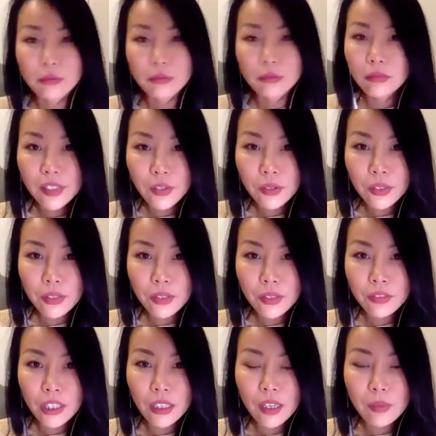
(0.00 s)
that's only
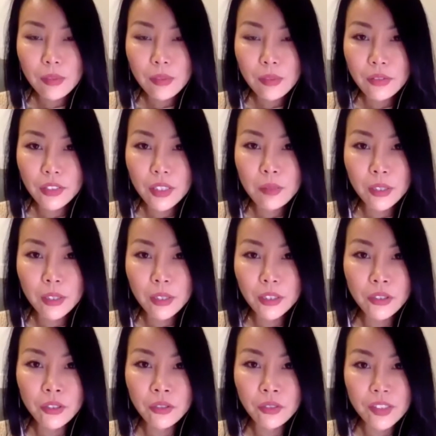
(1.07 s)
for applying for American
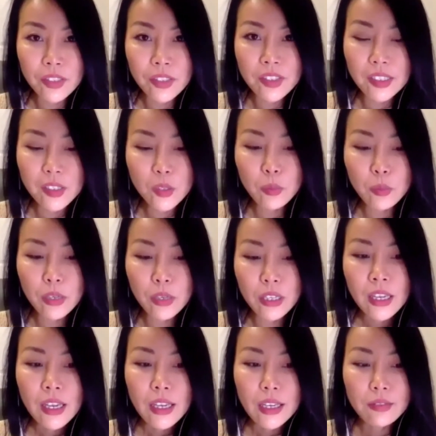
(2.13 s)
universities, but
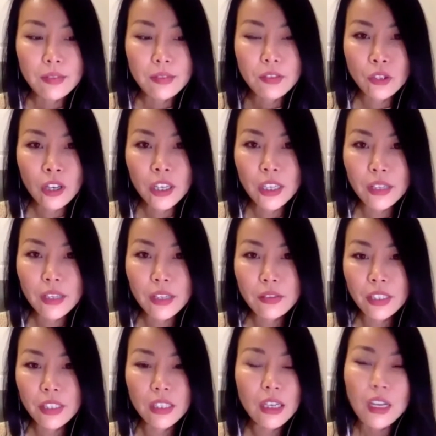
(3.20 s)
if you target
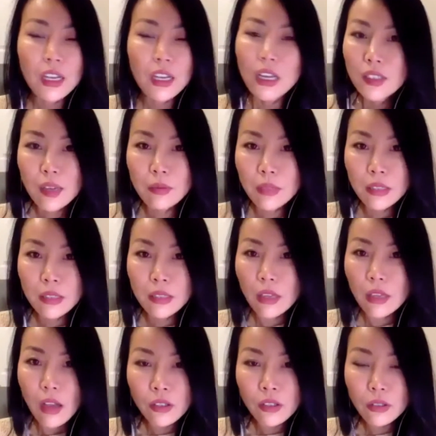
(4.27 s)
for some
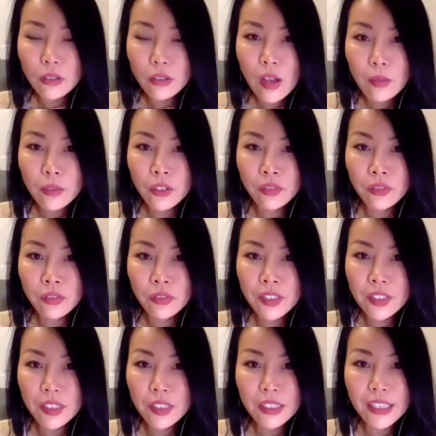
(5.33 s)
also top university
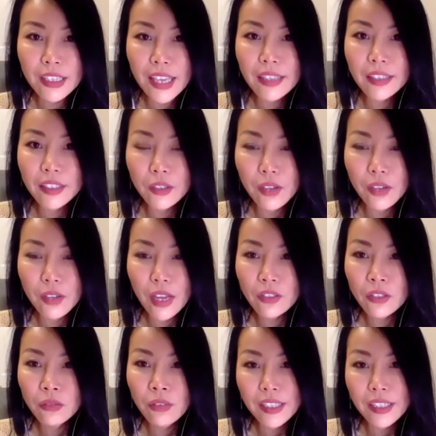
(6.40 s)
in Canada, you don't have to
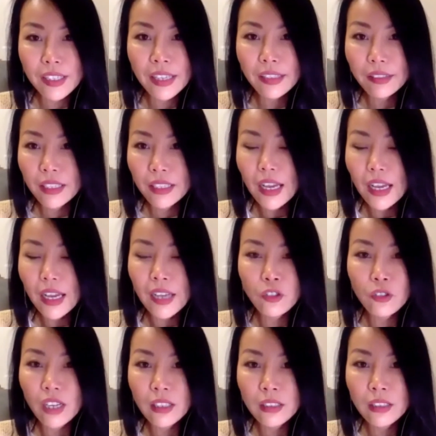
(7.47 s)
write anything extra.
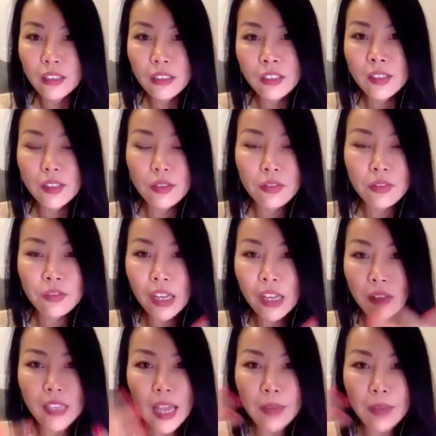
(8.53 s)
You just fill out
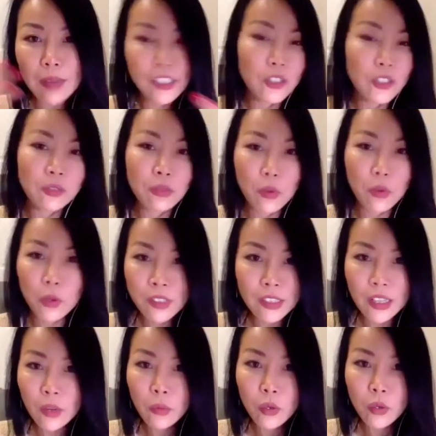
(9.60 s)
the application forms. That
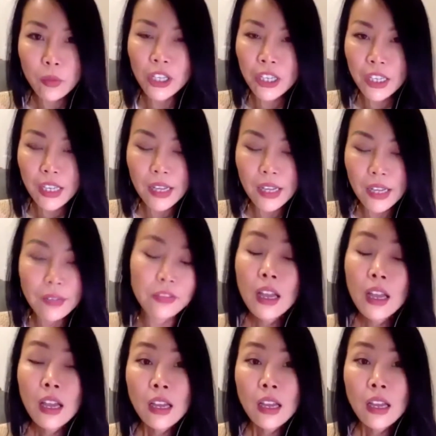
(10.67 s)
will be good enough.
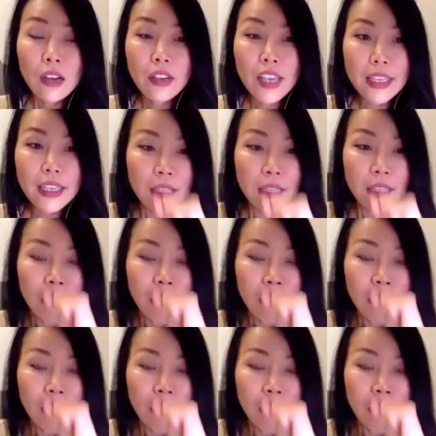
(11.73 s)
Okay.